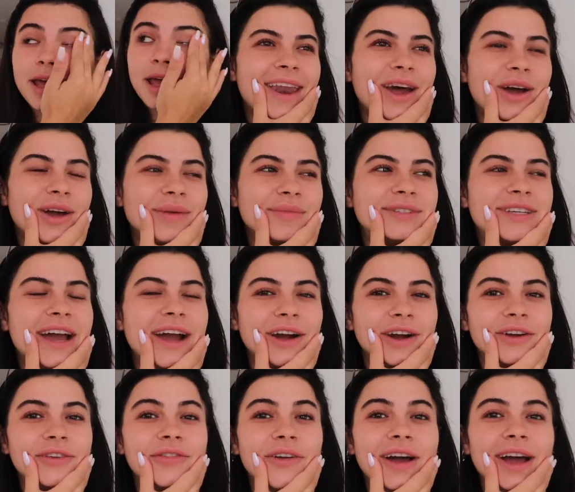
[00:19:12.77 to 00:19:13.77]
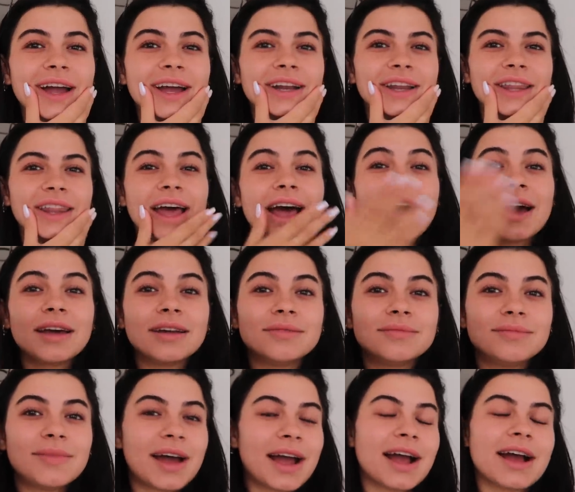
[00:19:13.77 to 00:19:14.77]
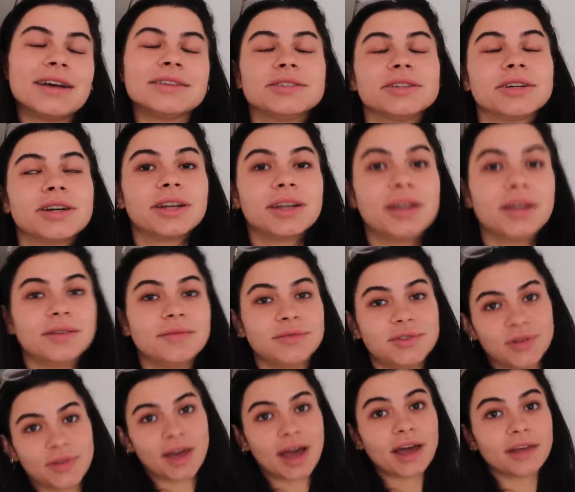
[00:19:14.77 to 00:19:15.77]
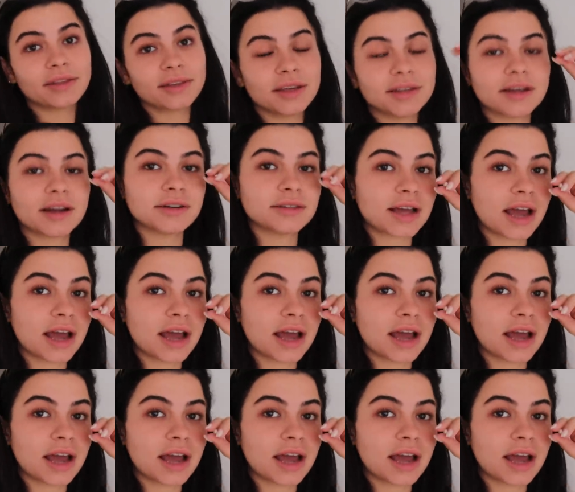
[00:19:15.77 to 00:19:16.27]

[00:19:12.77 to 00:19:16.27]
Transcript: And now I'm terrified that my eyes are gonna do that the entire